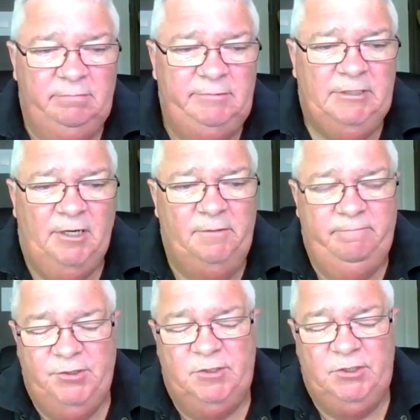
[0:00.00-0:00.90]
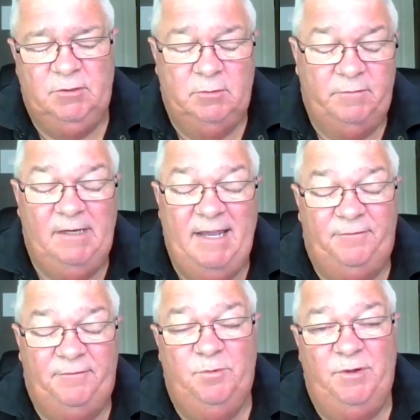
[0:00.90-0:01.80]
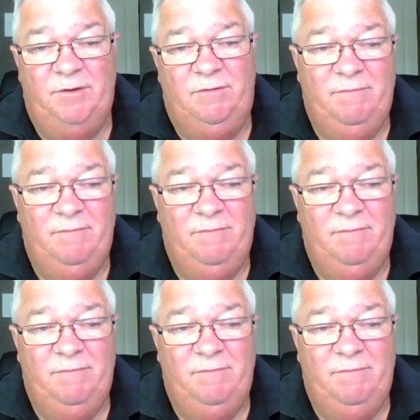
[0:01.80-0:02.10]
know, sort of left with,